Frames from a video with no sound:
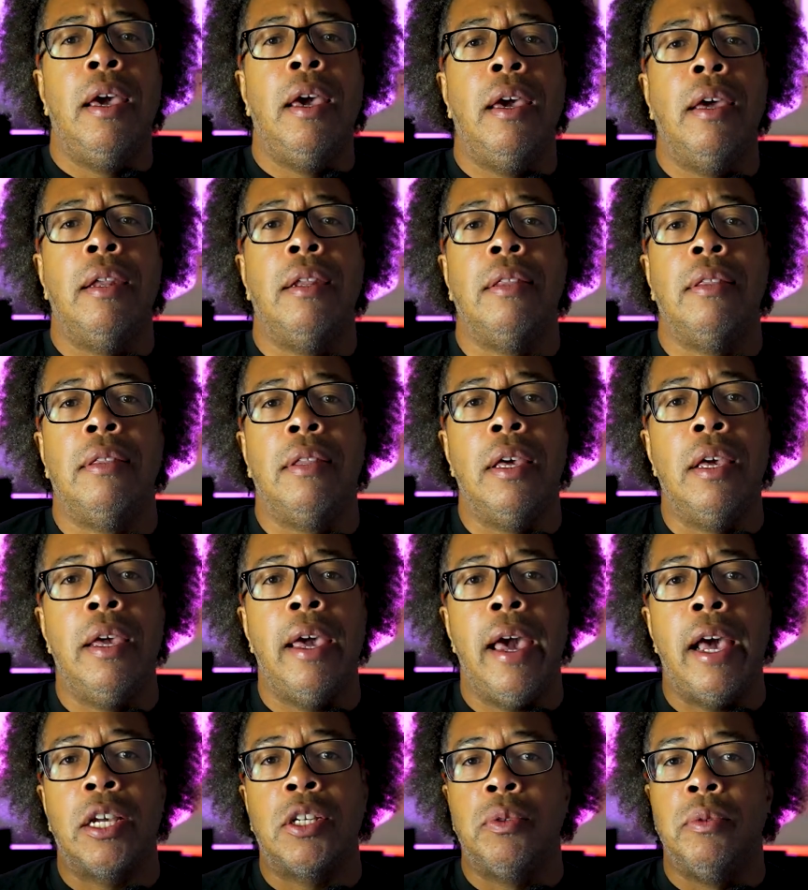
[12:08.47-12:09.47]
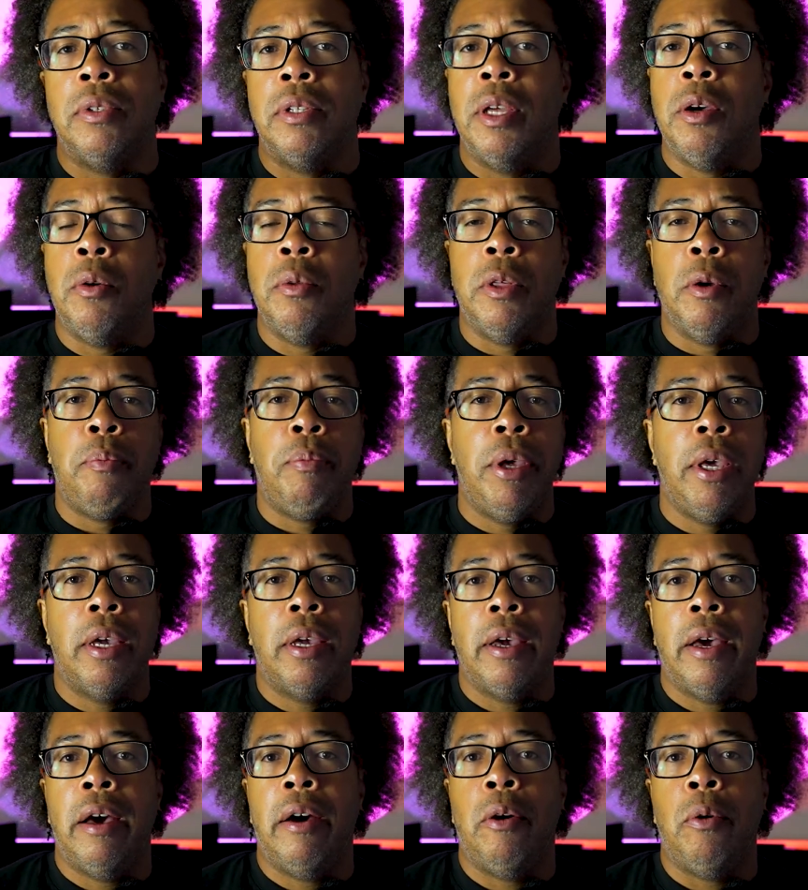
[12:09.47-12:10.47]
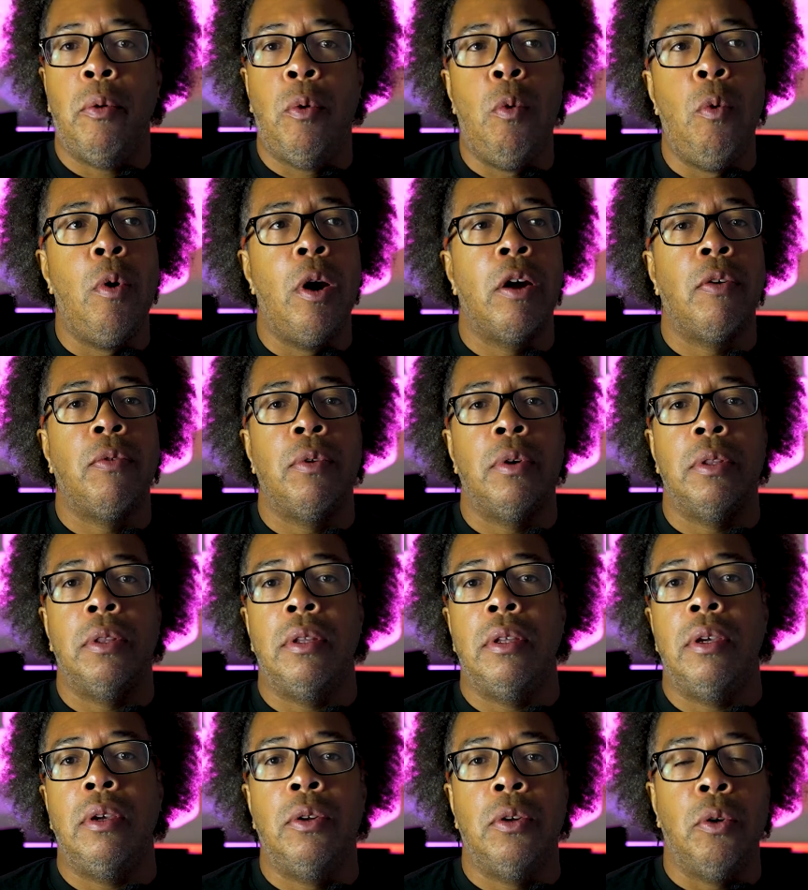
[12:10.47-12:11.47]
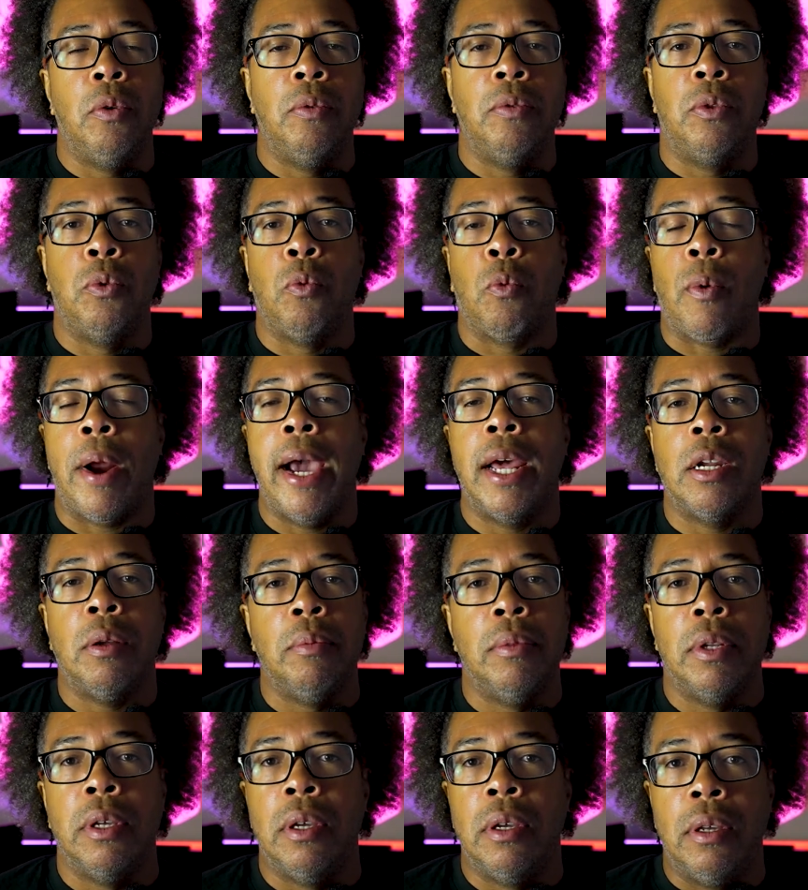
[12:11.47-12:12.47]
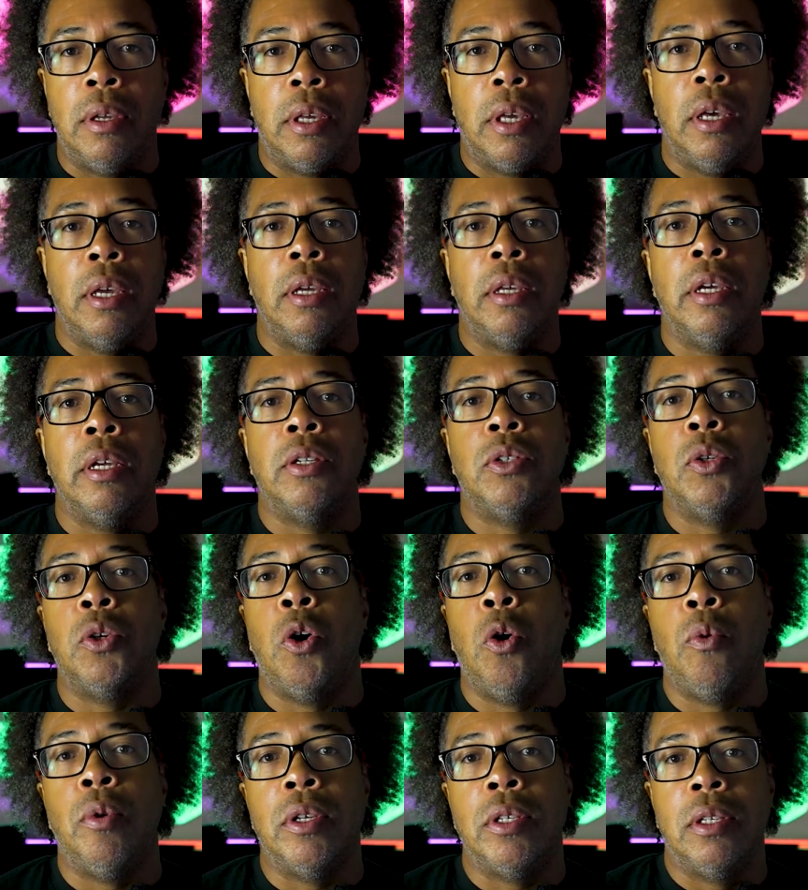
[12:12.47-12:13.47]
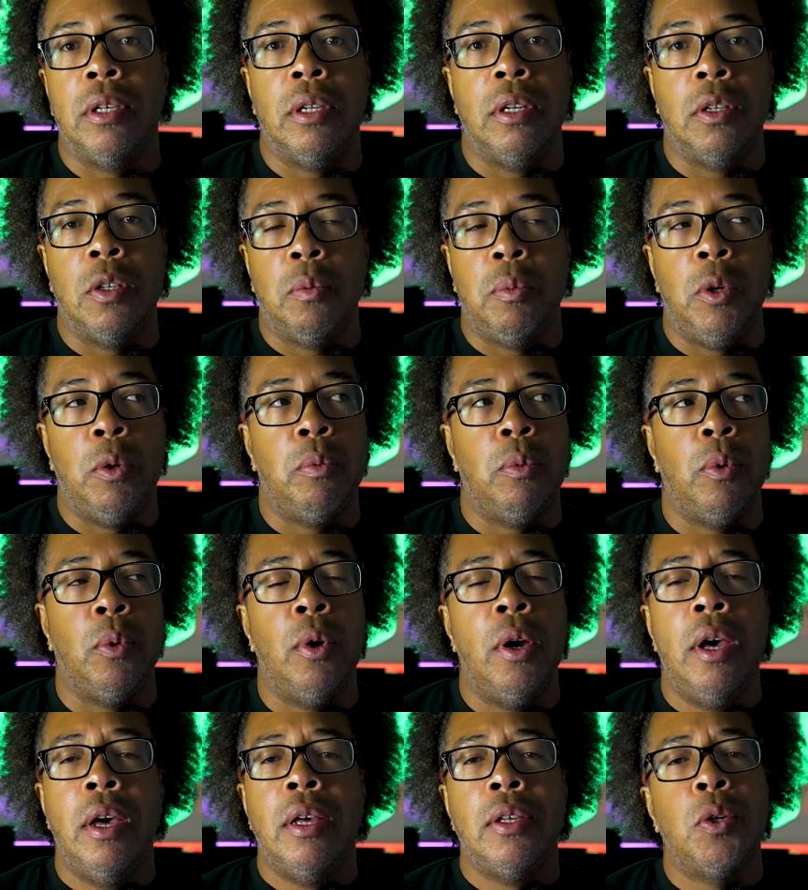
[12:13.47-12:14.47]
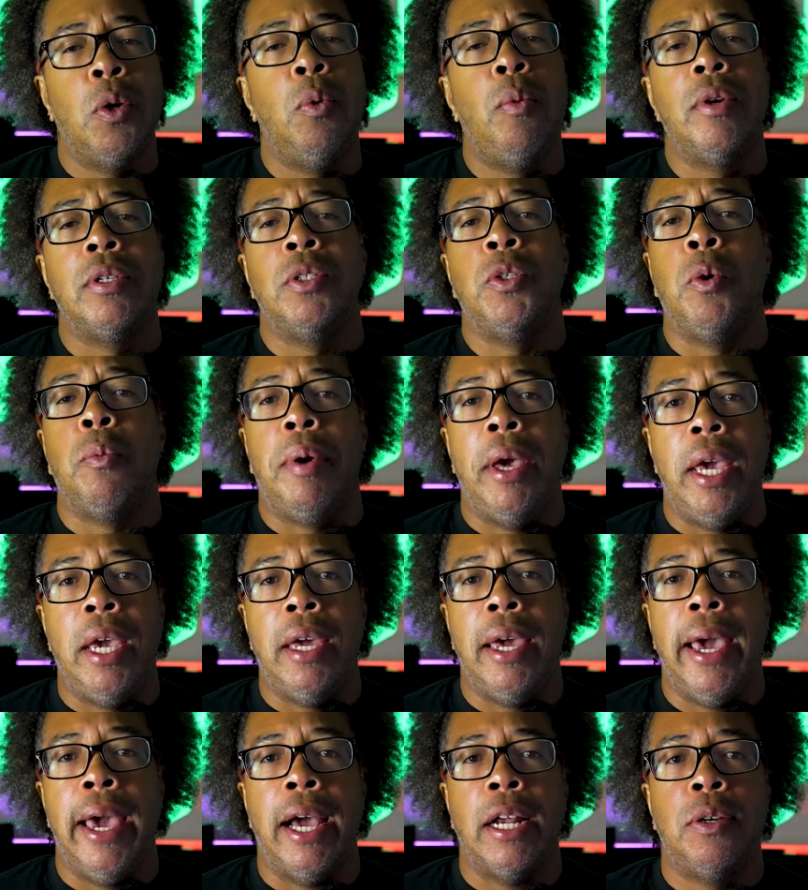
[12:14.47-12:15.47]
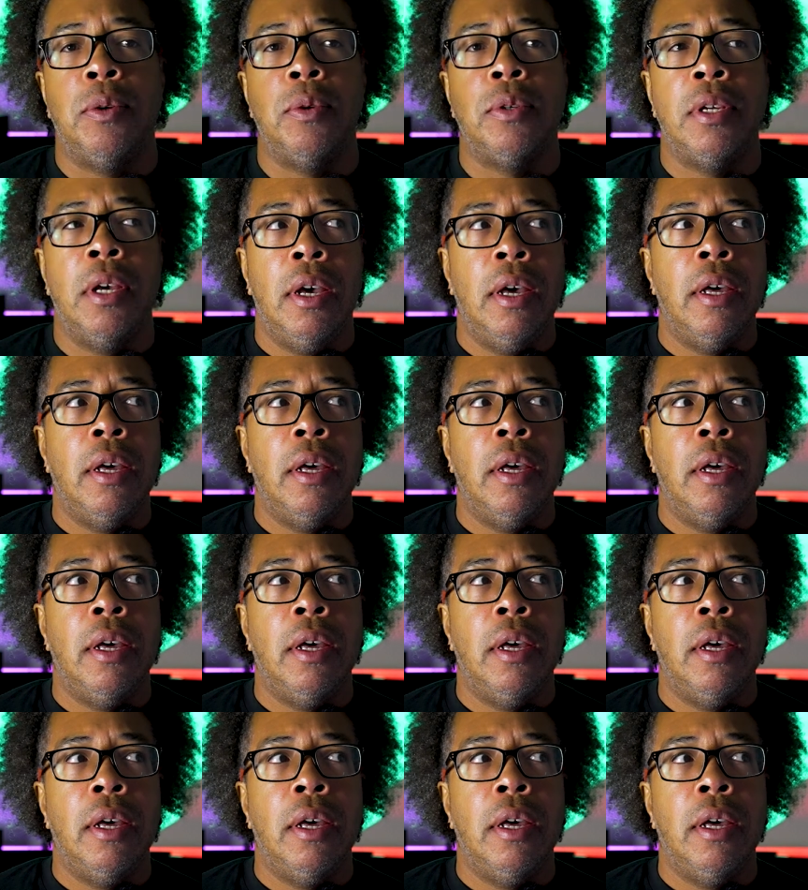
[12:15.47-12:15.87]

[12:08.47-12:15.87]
And they actually they'll they'll pick out whoever you know through randomly can get to go and see these people. So it wasn't no paid actors.